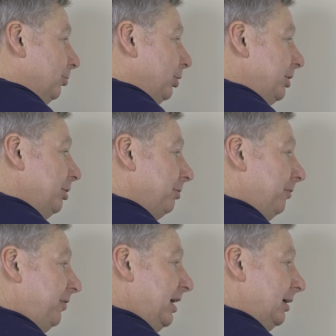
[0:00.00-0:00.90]
put it, you can
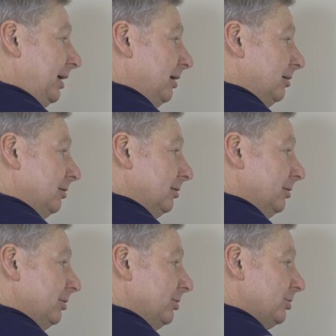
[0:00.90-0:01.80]
feel it
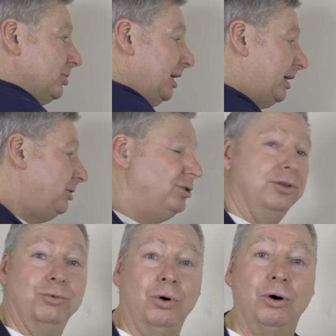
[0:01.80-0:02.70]
sticking to
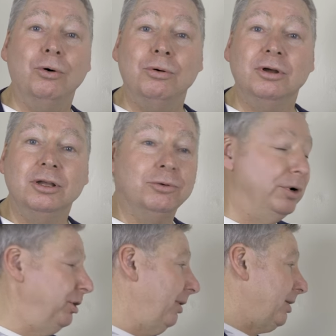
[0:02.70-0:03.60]
the wall
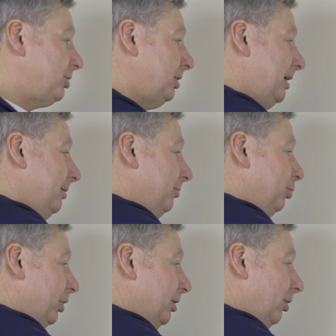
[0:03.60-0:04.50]
when you actually
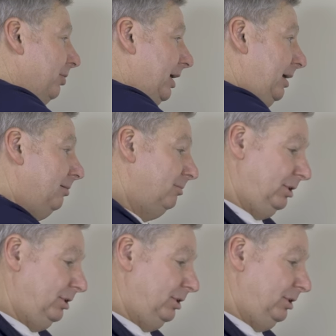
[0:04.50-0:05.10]
put it on there.